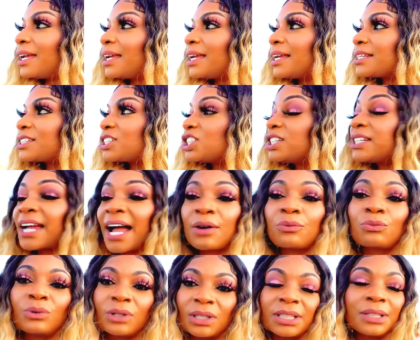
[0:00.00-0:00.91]
She
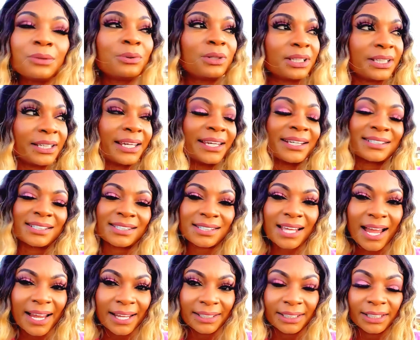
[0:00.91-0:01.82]
got really, really
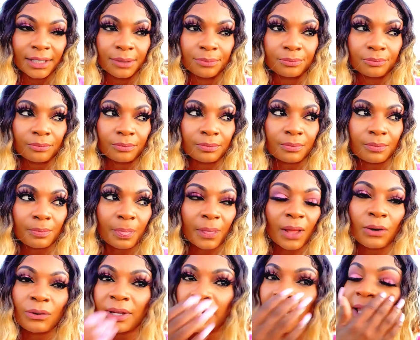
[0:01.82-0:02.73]
excited.
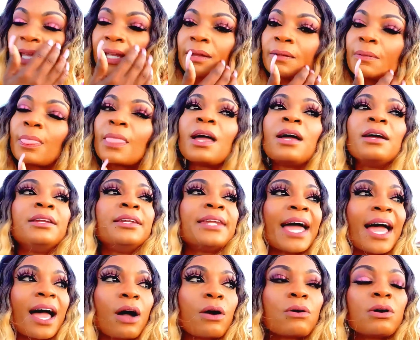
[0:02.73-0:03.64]
Okay.
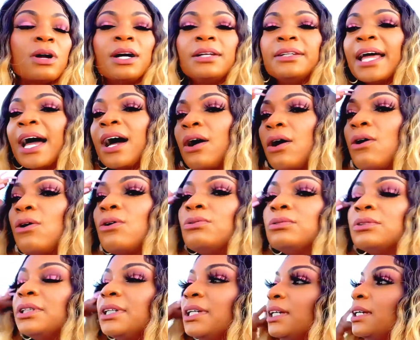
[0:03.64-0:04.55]
Now, not
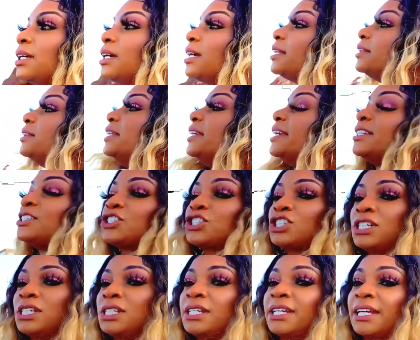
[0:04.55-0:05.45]
only did
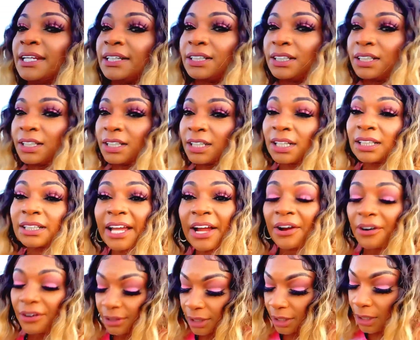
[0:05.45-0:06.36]
she get
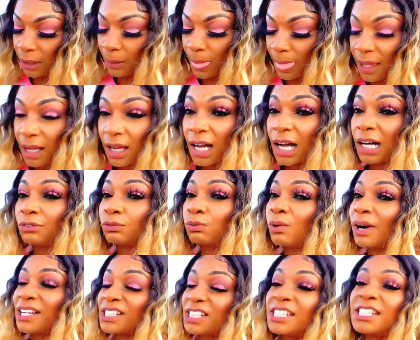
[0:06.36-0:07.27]
clarity of
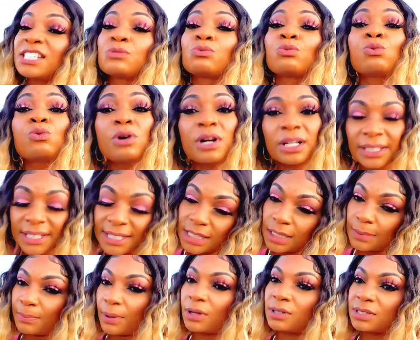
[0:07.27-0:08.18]
what she's really
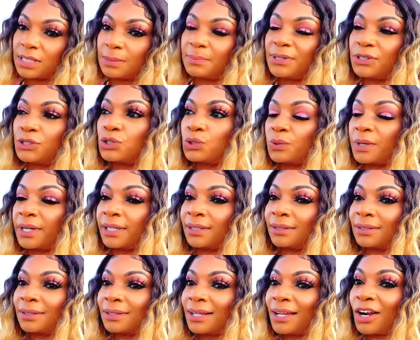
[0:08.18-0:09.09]
supposed to be doing,
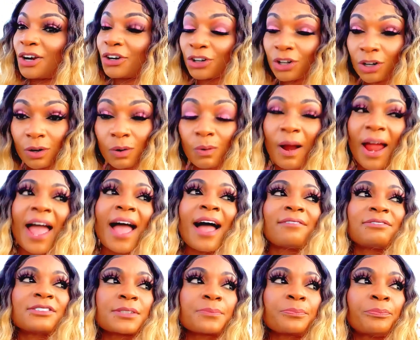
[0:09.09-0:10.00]
her
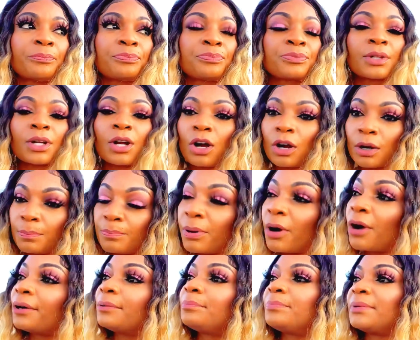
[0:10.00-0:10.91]
craft, her
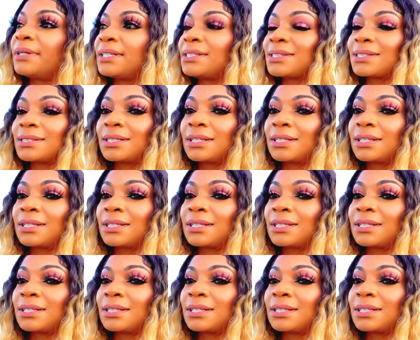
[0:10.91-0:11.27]
purpose,